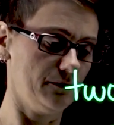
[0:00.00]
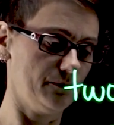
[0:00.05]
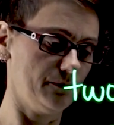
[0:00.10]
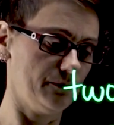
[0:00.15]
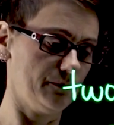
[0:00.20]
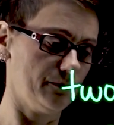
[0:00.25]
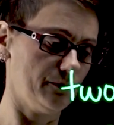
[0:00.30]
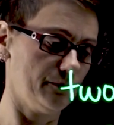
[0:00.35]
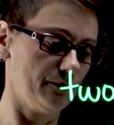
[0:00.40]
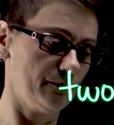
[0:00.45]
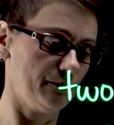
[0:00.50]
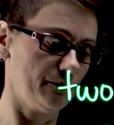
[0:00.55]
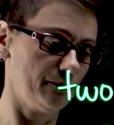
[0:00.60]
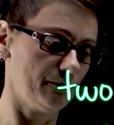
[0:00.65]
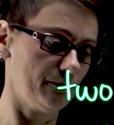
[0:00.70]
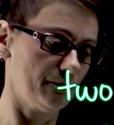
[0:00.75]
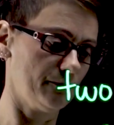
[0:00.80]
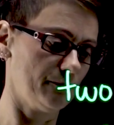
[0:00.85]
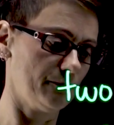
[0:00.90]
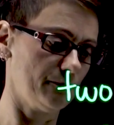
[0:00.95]

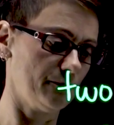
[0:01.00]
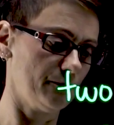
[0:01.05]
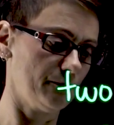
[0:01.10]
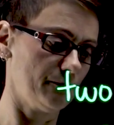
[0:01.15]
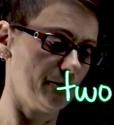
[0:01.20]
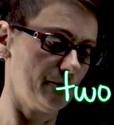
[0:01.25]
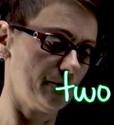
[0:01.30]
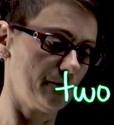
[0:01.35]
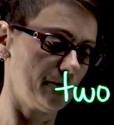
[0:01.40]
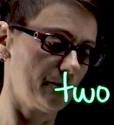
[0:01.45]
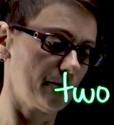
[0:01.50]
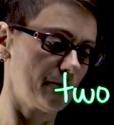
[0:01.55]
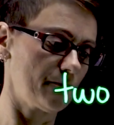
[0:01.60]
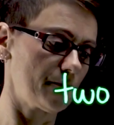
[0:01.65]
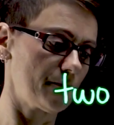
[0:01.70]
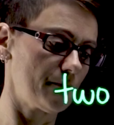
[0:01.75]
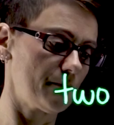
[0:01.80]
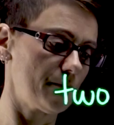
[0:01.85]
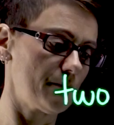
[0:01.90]
No one is speaking in this clip.